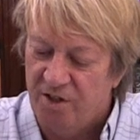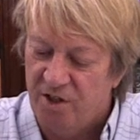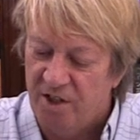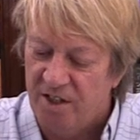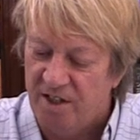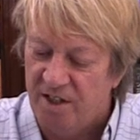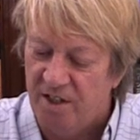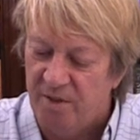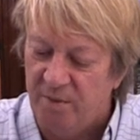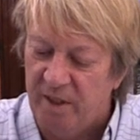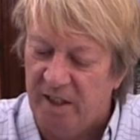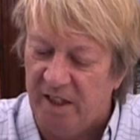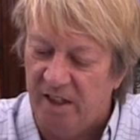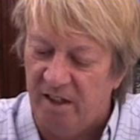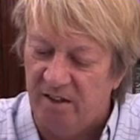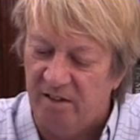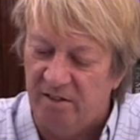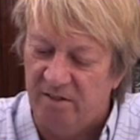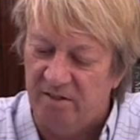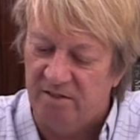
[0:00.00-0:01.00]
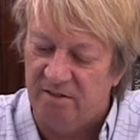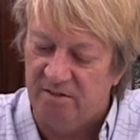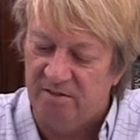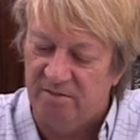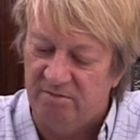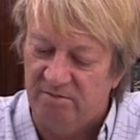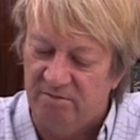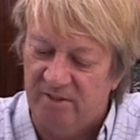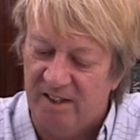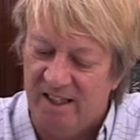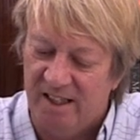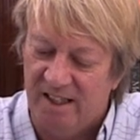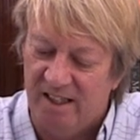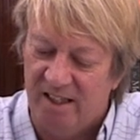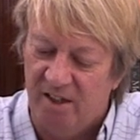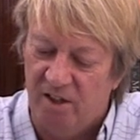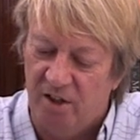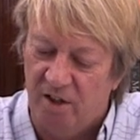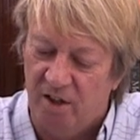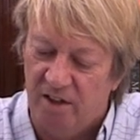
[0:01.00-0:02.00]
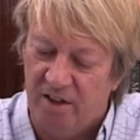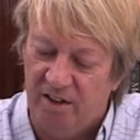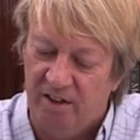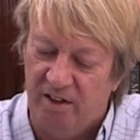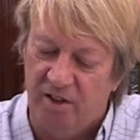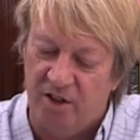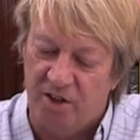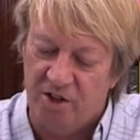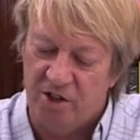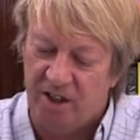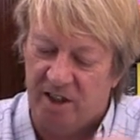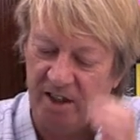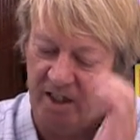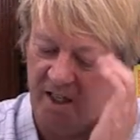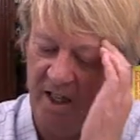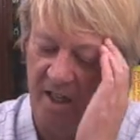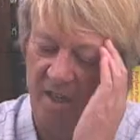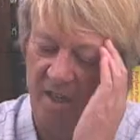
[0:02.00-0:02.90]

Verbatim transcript: just so that we can lo logic it